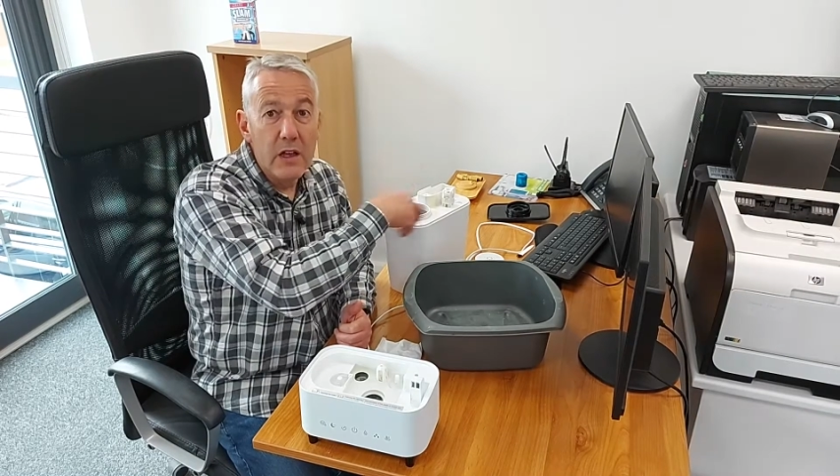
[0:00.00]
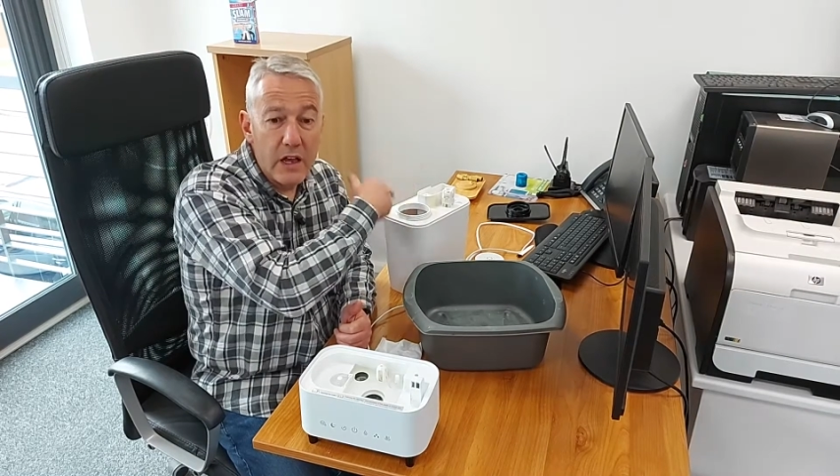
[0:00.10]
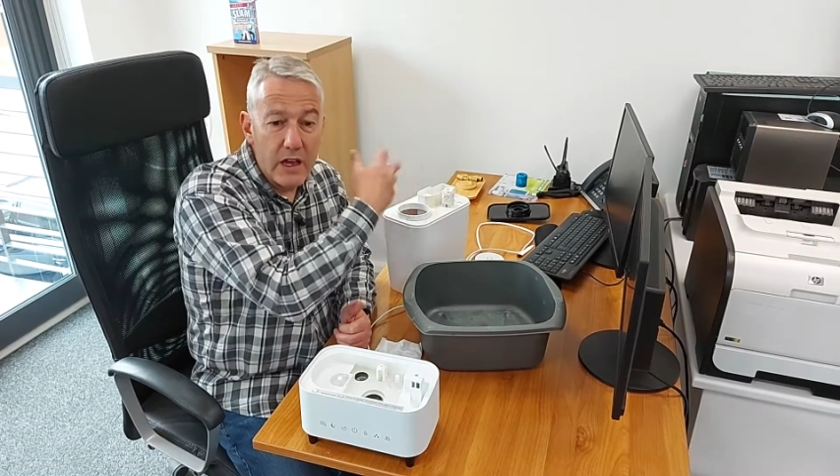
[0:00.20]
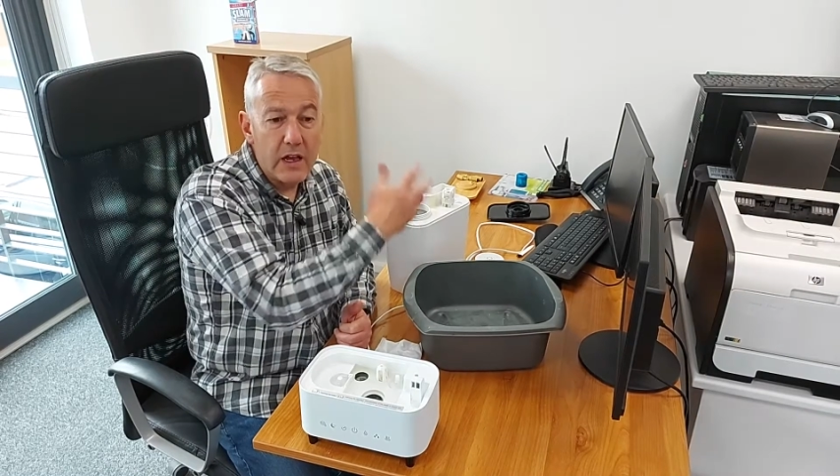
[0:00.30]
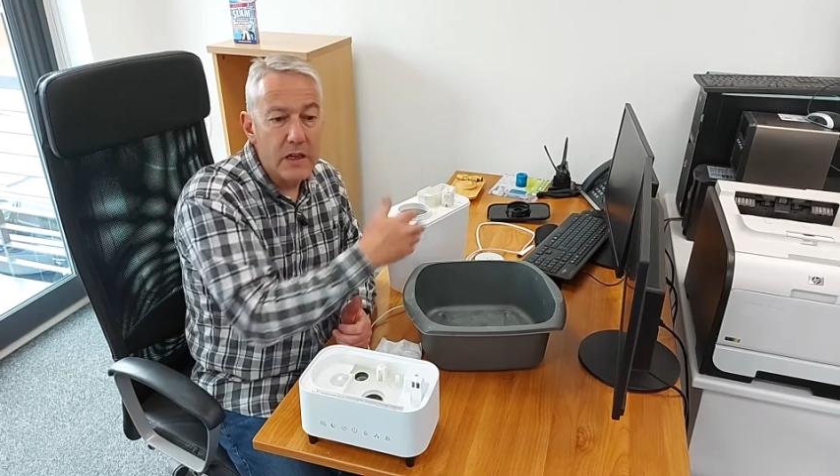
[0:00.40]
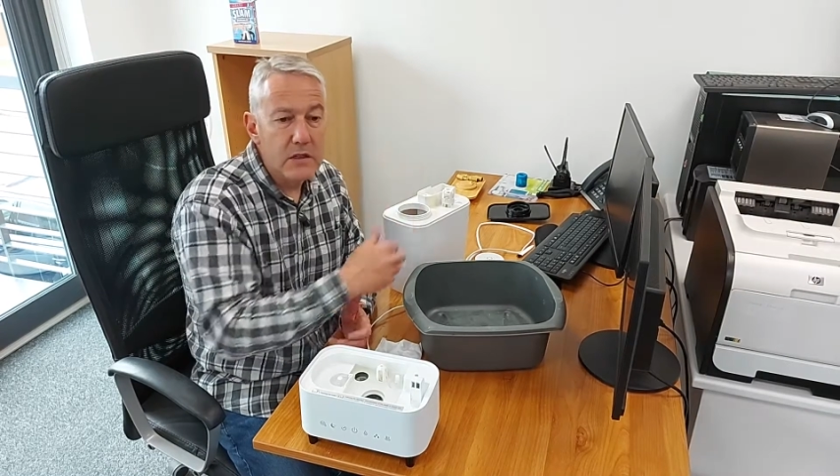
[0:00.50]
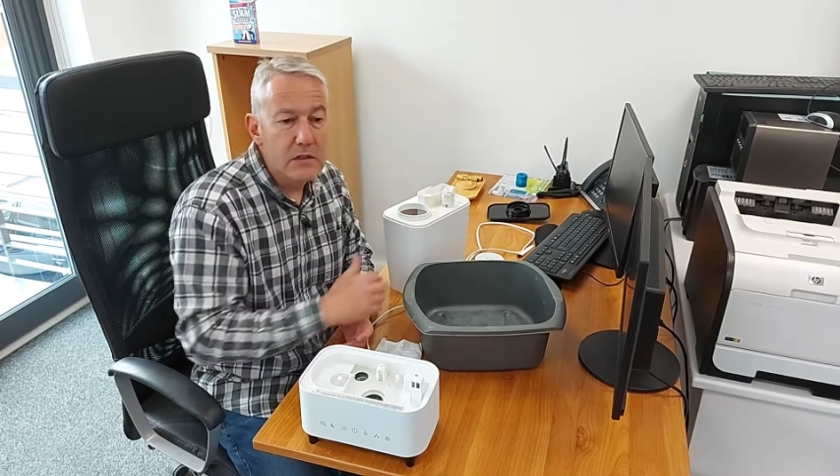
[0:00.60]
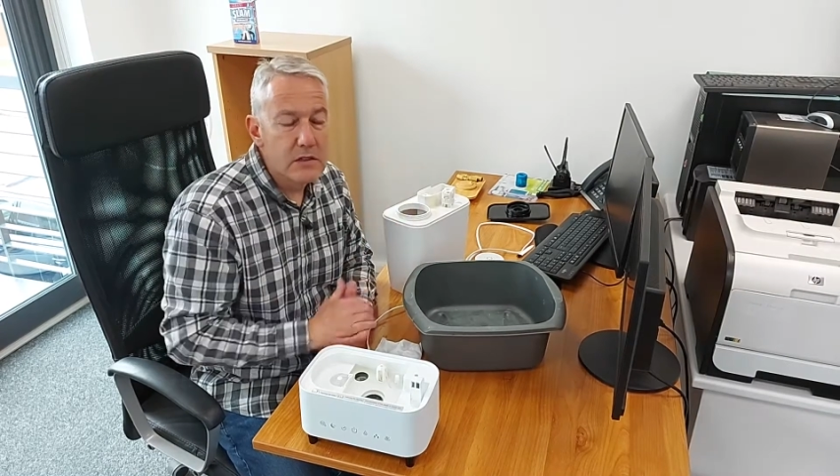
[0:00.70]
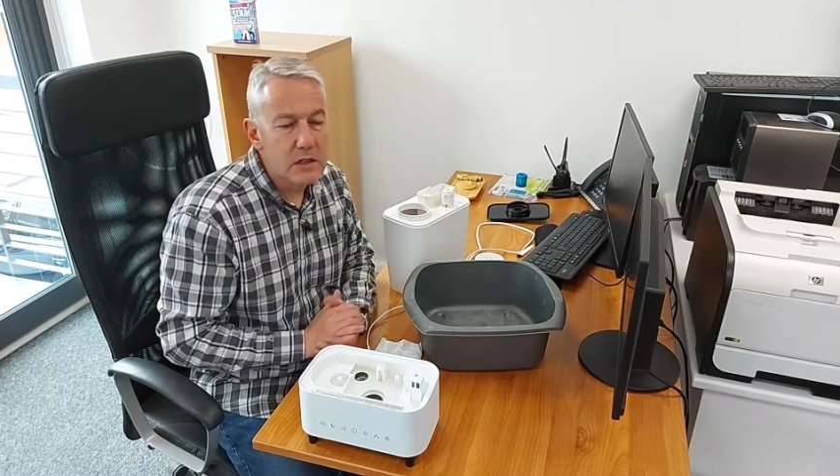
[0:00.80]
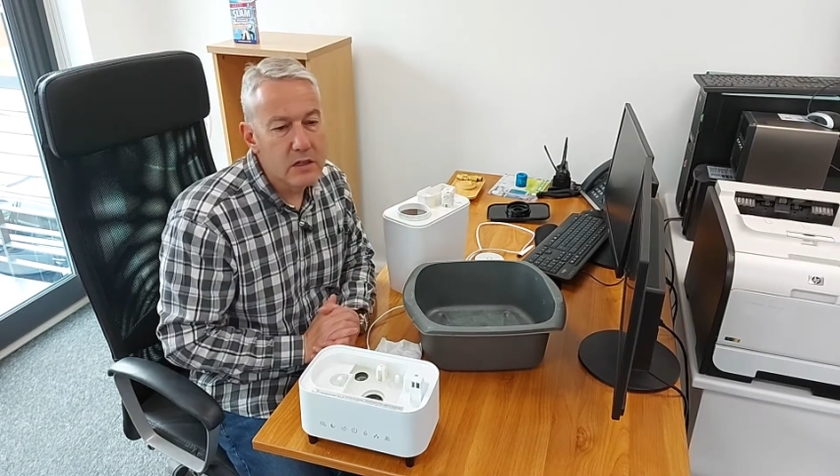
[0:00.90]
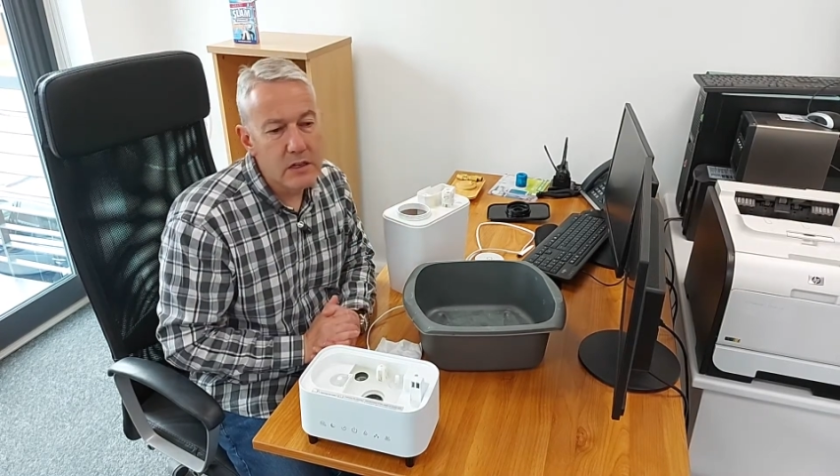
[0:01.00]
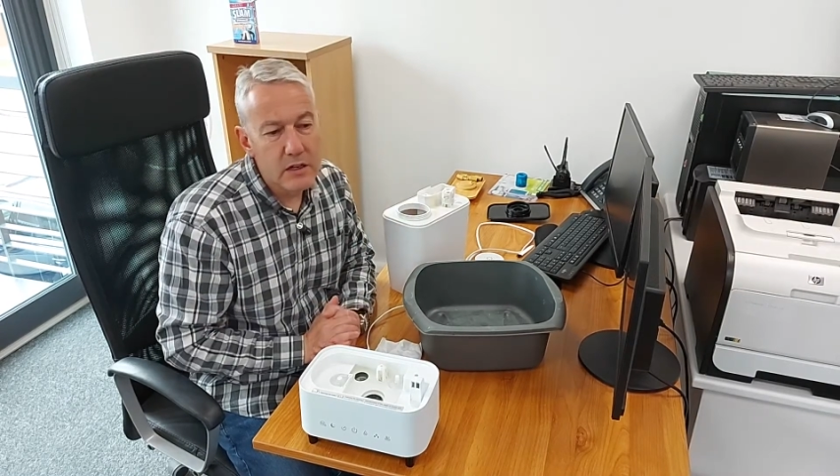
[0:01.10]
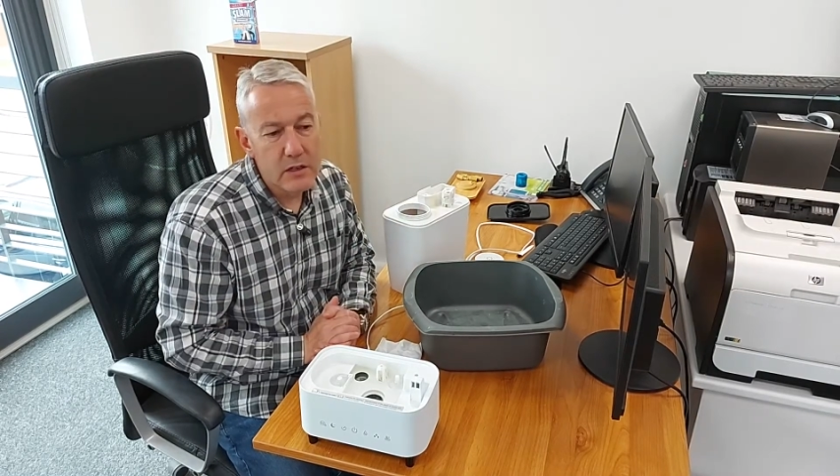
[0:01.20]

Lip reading: and let